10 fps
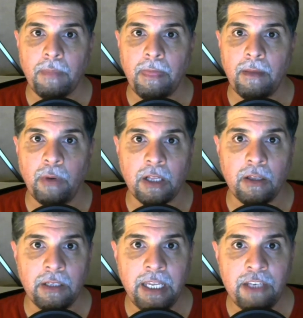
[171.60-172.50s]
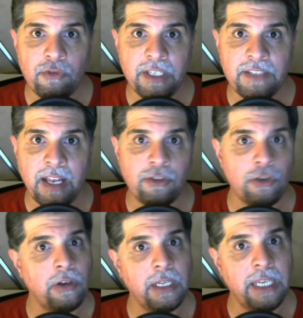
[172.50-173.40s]
critical injuries that
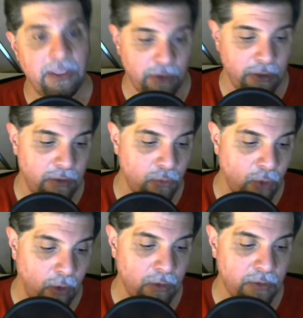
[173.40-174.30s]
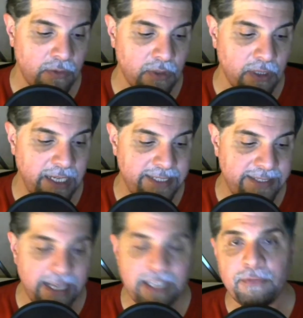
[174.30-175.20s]
you'll either roll a
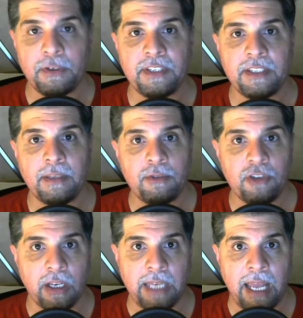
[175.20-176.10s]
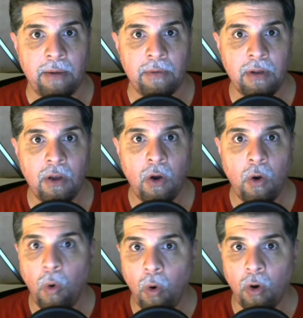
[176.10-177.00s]
6 for system shutdown,
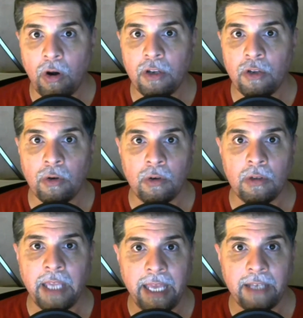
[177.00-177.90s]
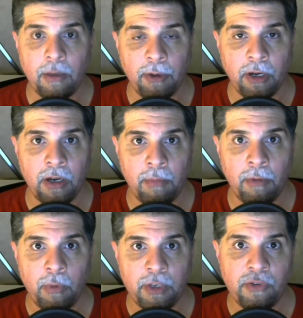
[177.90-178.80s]
or you'll hit upon a
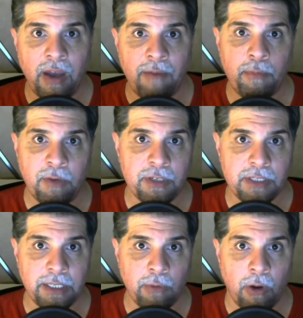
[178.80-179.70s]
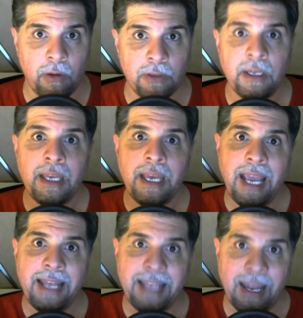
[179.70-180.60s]
number which you have previously rolled,
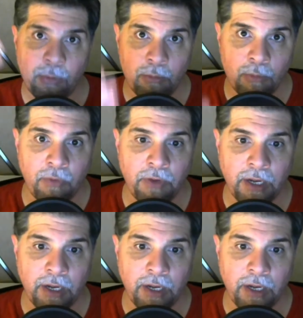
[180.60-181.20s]
and that will move it